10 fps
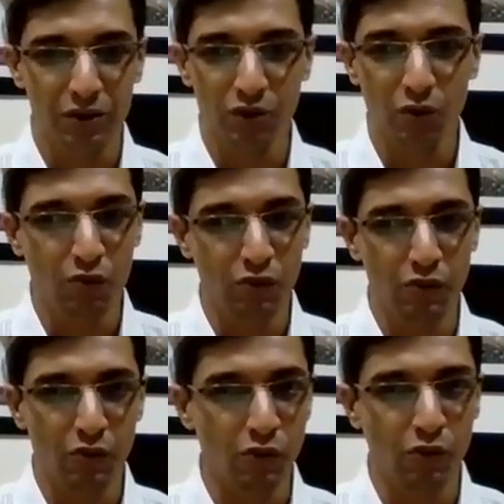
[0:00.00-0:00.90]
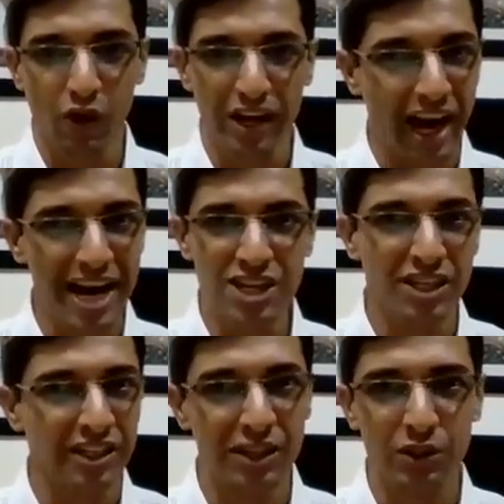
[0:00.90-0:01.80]
so what I
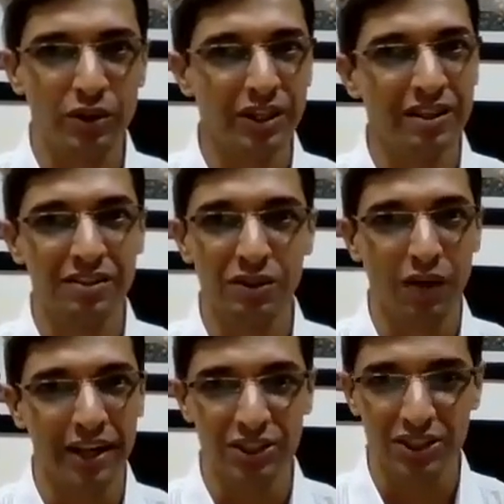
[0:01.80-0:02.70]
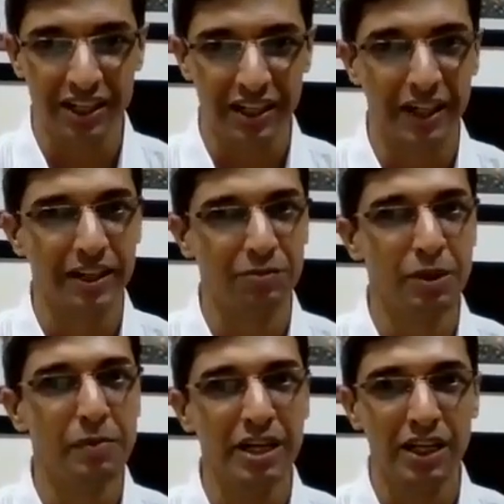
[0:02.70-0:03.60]
started doing is, I started
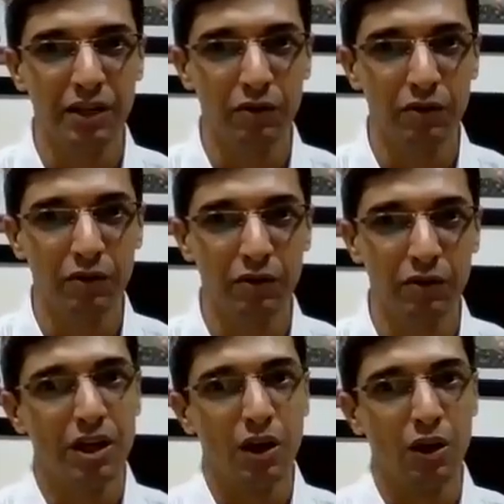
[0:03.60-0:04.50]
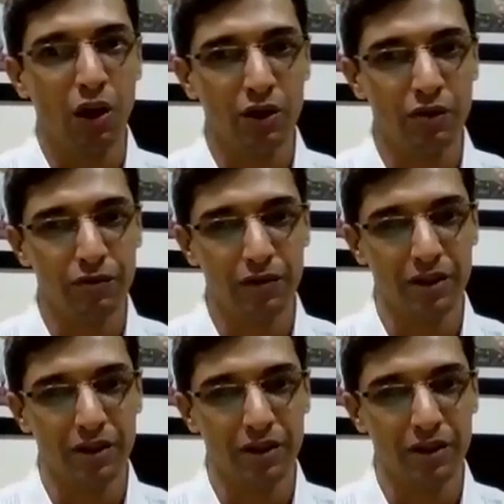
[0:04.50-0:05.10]
experimenting with lot of